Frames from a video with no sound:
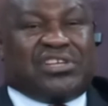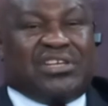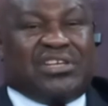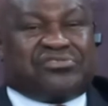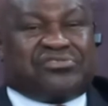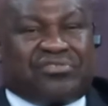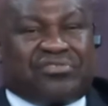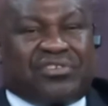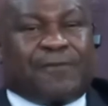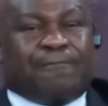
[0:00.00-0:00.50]

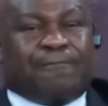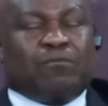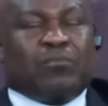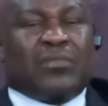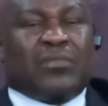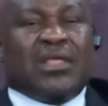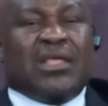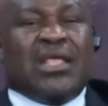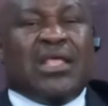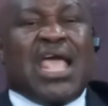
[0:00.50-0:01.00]
history,
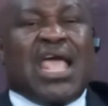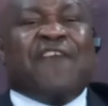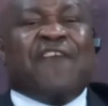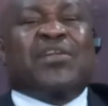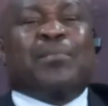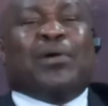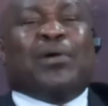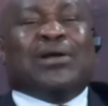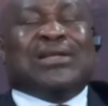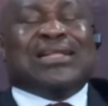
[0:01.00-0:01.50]

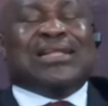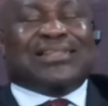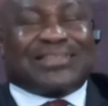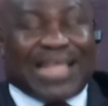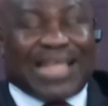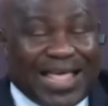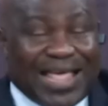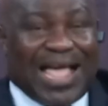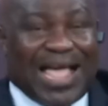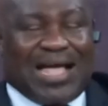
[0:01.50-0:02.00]
everybody
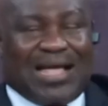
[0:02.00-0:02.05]
tire.